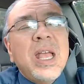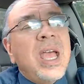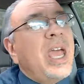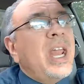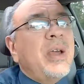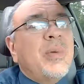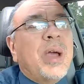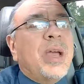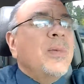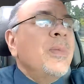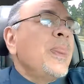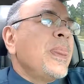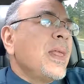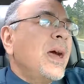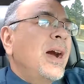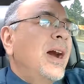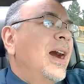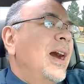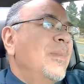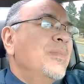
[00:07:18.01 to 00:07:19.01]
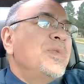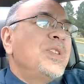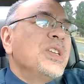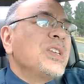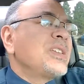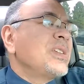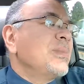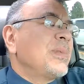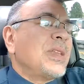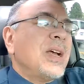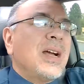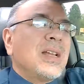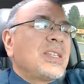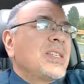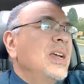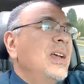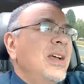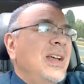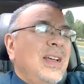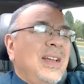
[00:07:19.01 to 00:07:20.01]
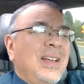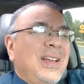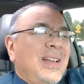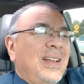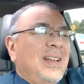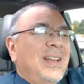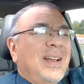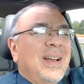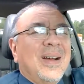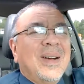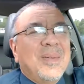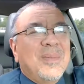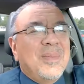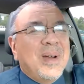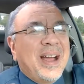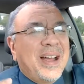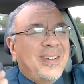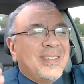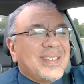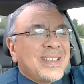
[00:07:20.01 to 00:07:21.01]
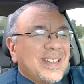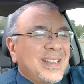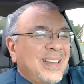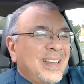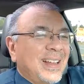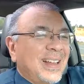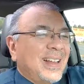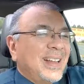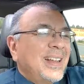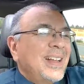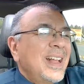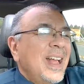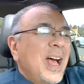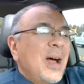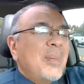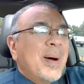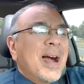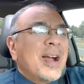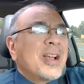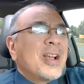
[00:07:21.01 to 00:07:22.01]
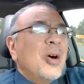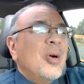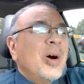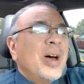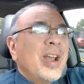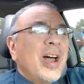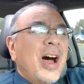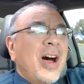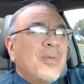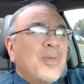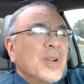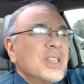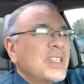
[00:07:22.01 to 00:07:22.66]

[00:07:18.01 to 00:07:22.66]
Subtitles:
Anyway, just some thoughts about going off.